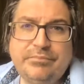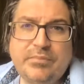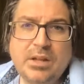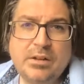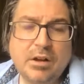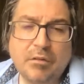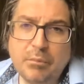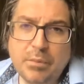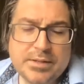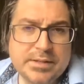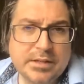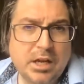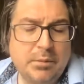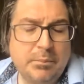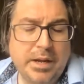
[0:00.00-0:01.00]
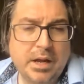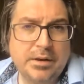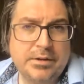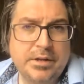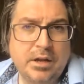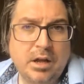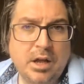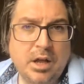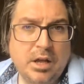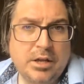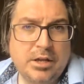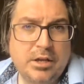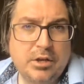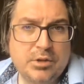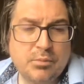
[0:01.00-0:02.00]
Governments are going to be under
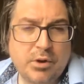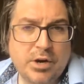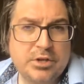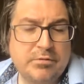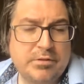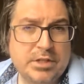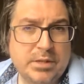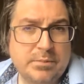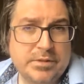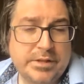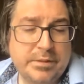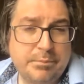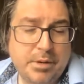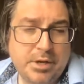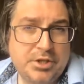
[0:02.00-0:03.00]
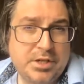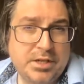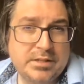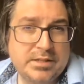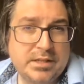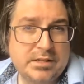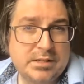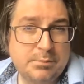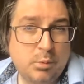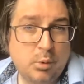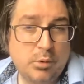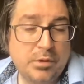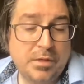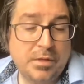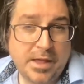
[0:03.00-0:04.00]
huge pressure in terms of the budgets and
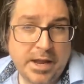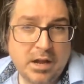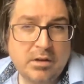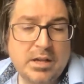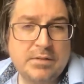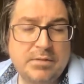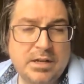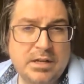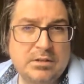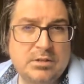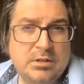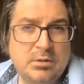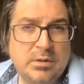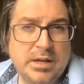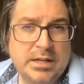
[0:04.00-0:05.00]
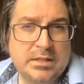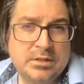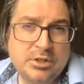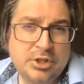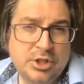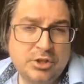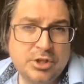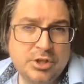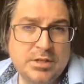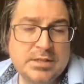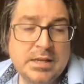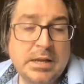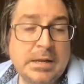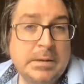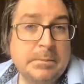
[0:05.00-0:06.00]
support that they are giving to institutions.
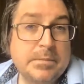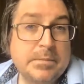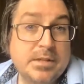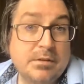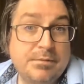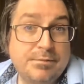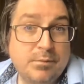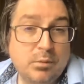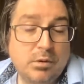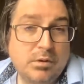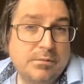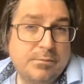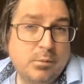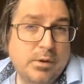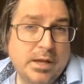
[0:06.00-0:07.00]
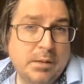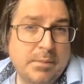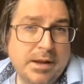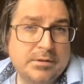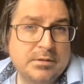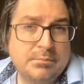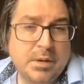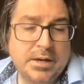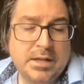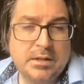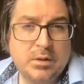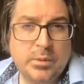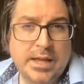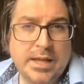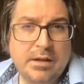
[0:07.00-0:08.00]
So a falling amount of money that
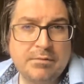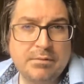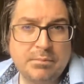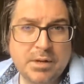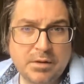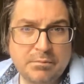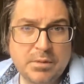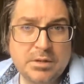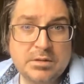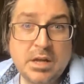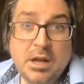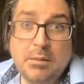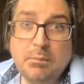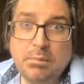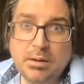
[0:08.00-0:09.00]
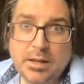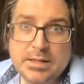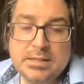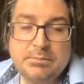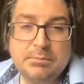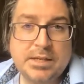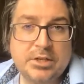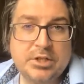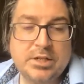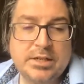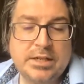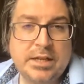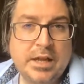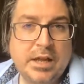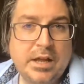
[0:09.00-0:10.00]
we get from government plus
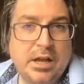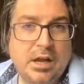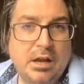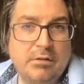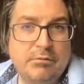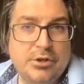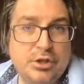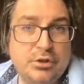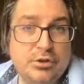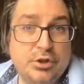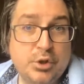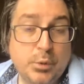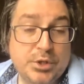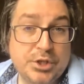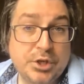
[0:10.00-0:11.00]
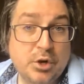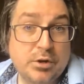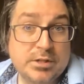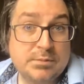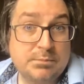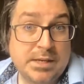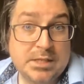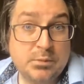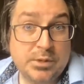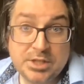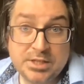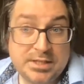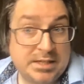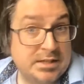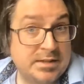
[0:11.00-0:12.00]
potentially reduced tuition costs means we
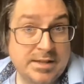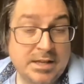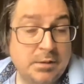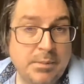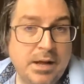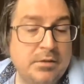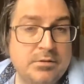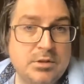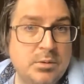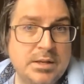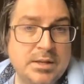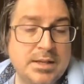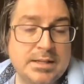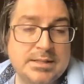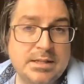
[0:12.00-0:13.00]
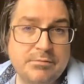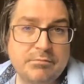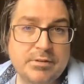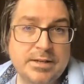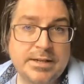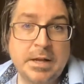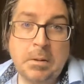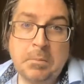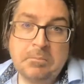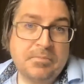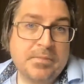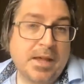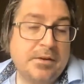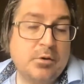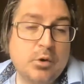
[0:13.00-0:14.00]
just need to think about doing things differently.
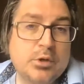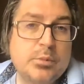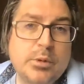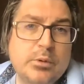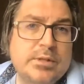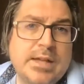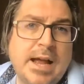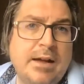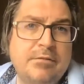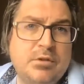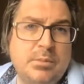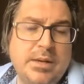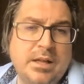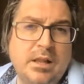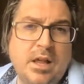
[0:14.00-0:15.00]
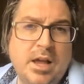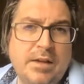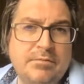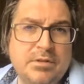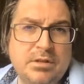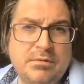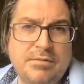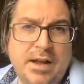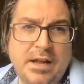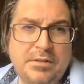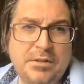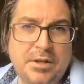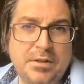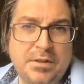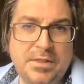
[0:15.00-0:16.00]
And of course, we also have to be alive to the fact
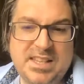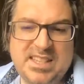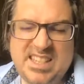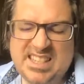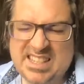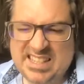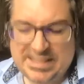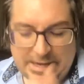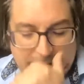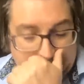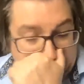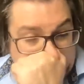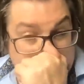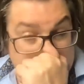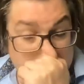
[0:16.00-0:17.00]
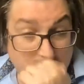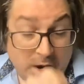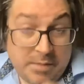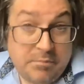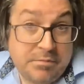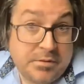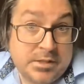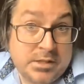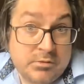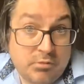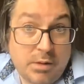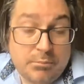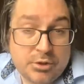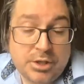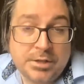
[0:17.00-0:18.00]
that this is a sector that is ripe for
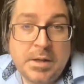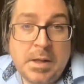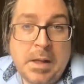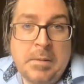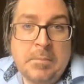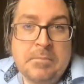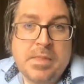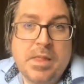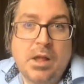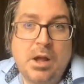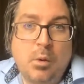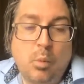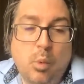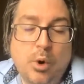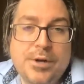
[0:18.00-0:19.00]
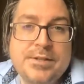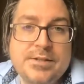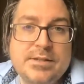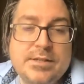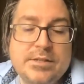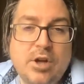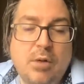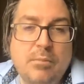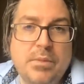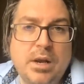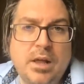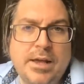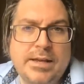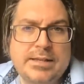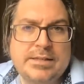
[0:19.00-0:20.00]
disruption. What is to stop the
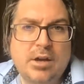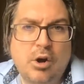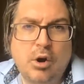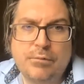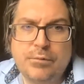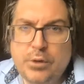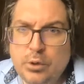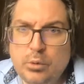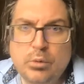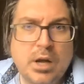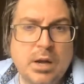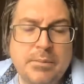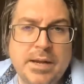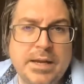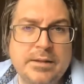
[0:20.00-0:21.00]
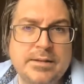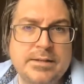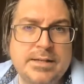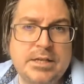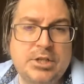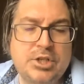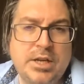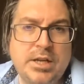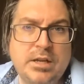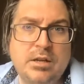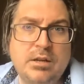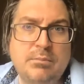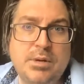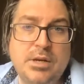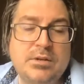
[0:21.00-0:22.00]
likes of Google coming in and teaching
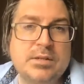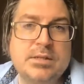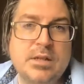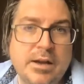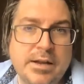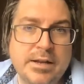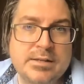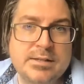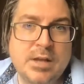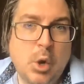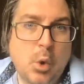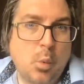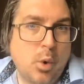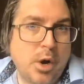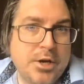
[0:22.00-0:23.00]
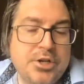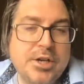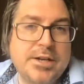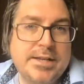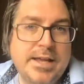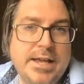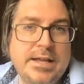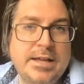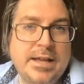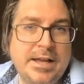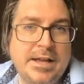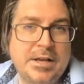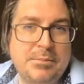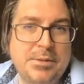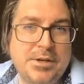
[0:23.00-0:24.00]
computer science? Why should I take
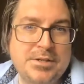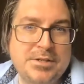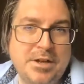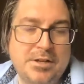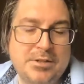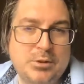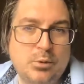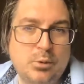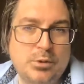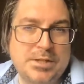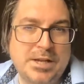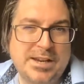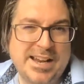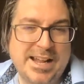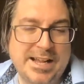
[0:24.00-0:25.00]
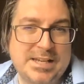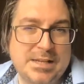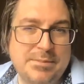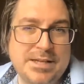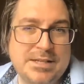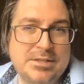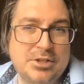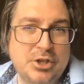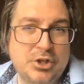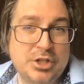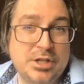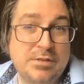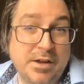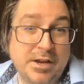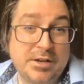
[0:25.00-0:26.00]
a computer science course at an academic institution
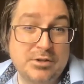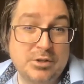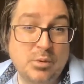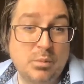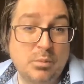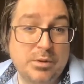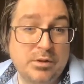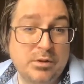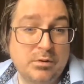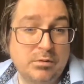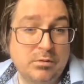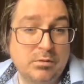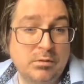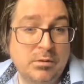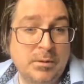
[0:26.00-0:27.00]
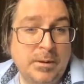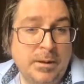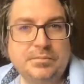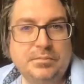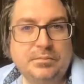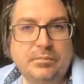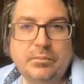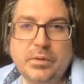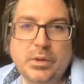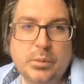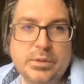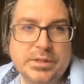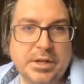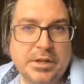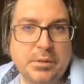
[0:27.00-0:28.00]
if I can do one with Google? There
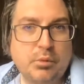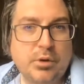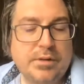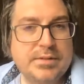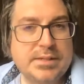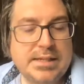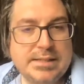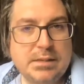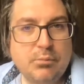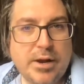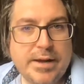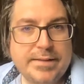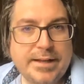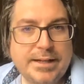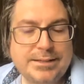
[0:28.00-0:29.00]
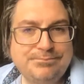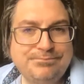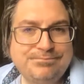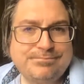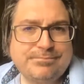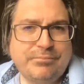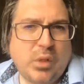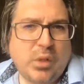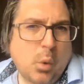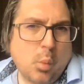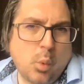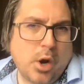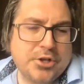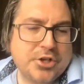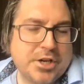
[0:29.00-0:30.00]
was another brief sneezing break there.
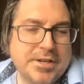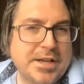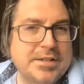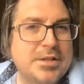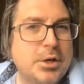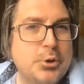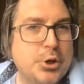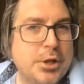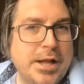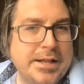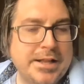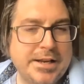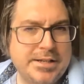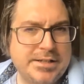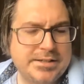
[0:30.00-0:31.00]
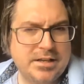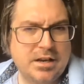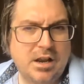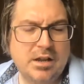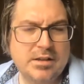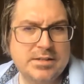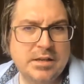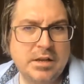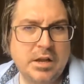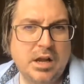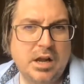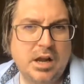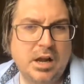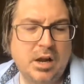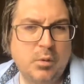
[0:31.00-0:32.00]
Why should I take a social analytics class
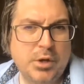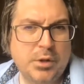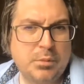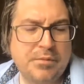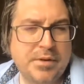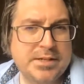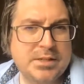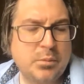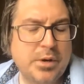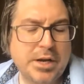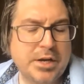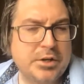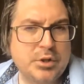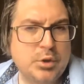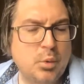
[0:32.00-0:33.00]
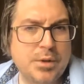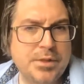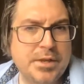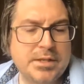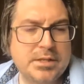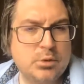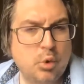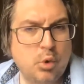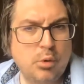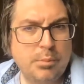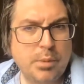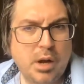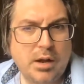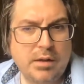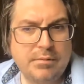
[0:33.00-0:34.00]
with a professor when I can do one that is taught
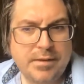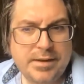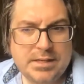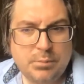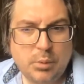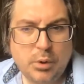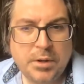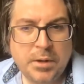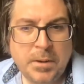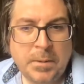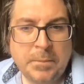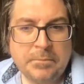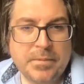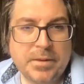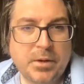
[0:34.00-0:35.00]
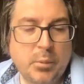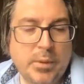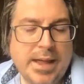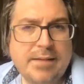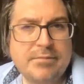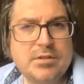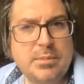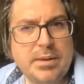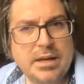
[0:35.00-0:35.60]
by Facebook? We have to be